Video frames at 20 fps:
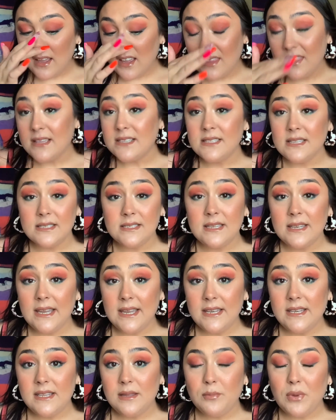This is an
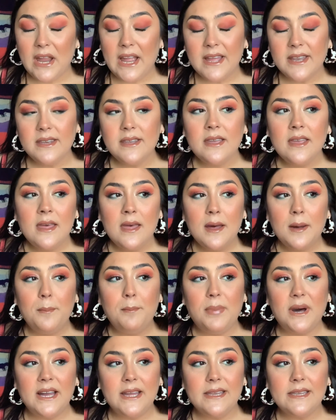indie brand,
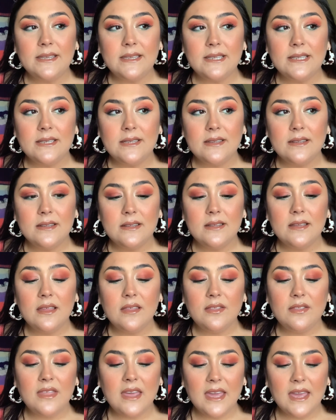but
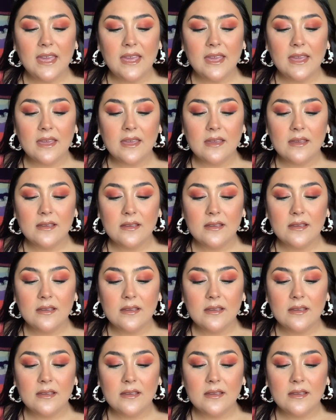I